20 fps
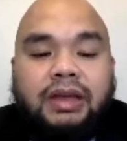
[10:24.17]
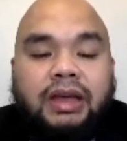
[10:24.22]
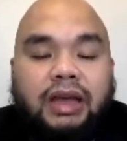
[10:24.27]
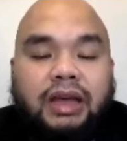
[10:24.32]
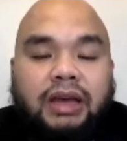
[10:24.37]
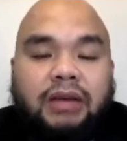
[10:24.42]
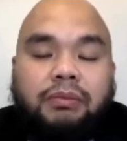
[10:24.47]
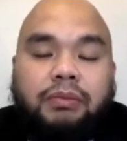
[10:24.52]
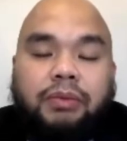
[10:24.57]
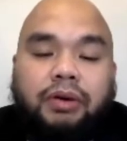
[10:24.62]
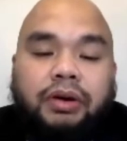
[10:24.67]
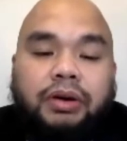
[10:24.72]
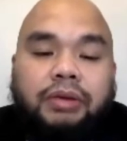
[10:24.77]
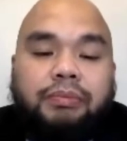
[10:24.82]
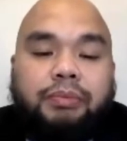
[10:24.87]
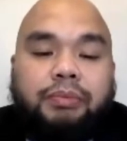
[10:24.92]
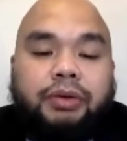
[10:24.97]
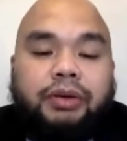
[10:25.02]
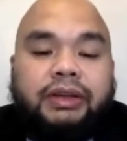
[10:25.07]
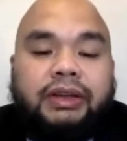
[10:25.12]
and more
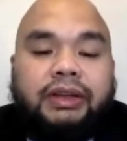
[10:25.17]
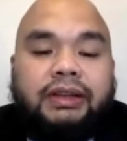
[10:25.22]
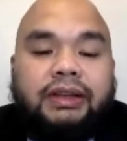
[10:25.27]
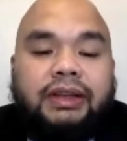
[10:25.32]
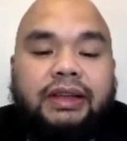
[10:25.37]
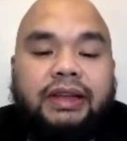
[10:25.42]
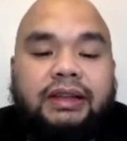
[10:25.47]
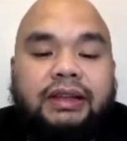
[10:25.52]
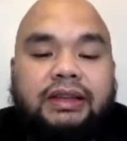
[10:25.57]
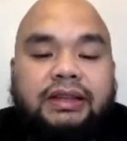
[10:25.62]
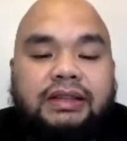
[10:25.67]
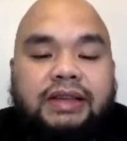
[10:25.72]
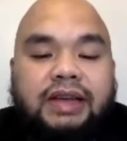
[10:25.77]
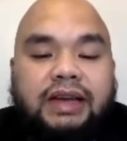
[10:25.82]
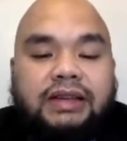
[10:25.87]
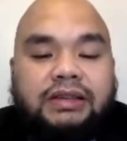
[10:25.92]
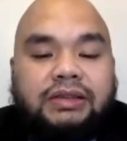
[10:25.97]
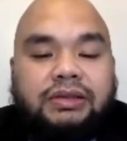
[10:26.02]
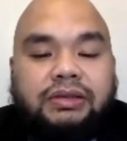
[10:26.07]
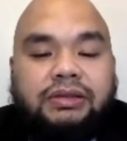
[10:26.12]
importantly, it is
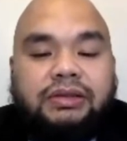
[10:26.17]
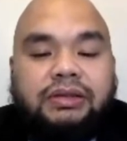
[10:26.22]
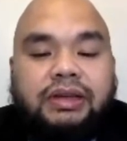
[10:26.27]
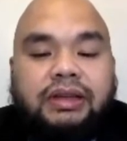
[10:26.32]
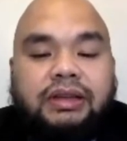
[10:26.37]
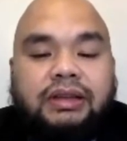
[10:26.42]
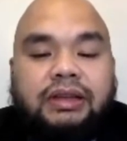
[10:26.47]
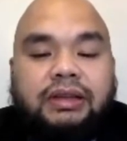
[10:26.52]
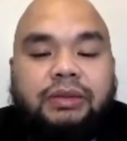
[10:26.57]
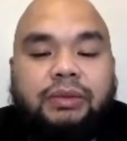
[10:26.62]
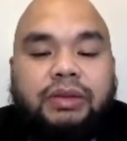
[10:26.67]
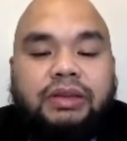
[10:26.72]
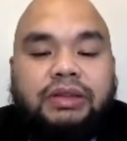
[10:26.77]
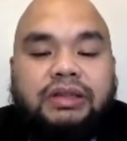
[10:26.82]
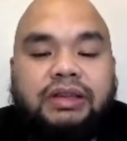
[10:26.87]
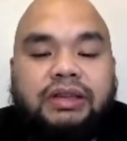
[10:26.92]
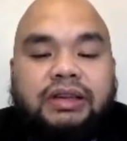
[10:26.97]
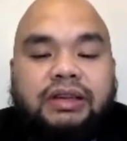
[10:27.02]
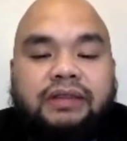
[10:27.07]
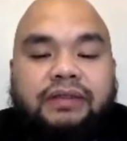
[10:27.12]
associated with a
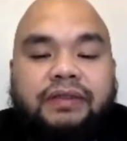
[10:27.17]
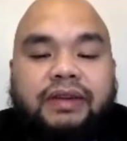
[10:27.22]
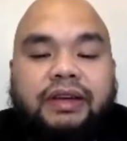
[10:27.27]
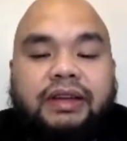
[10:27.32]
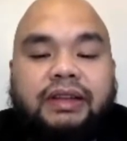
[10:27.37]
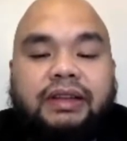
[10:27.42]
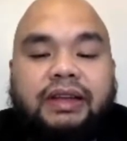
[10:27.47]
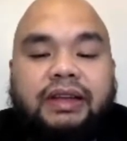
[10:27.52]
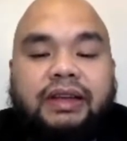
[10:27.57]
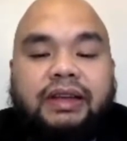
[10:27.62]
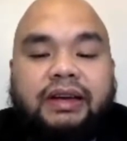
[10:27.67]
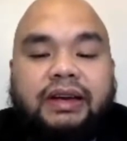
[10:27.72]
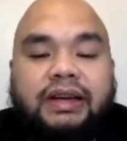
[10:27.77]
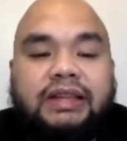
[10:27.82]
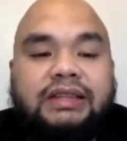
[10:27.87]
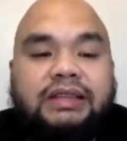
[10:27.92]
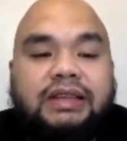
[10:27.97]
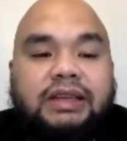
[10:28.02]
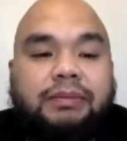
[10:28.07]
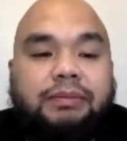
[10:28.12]
significant
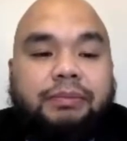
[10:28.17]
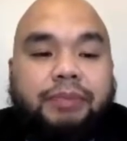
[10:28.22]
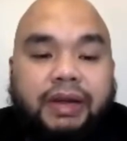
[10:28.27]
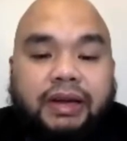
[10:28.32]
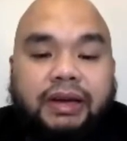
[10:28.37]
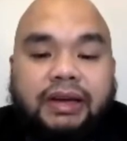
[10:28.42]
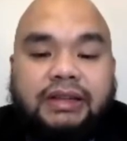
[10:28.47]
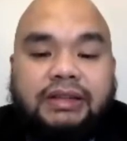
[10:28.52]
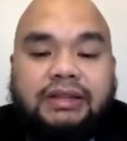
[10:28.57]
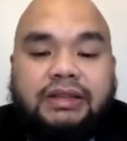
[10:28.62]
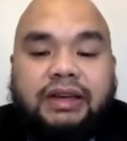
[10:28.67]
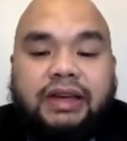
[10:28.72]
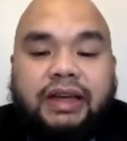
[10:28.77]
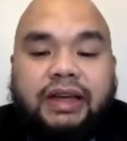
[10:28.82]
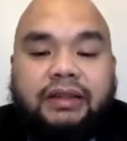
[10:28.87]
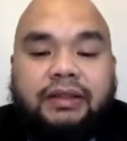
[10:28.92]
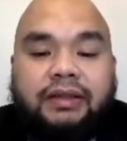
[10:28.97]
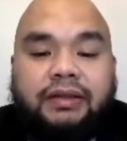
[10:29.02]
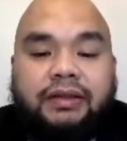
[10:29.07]
increase in pregnancy rate.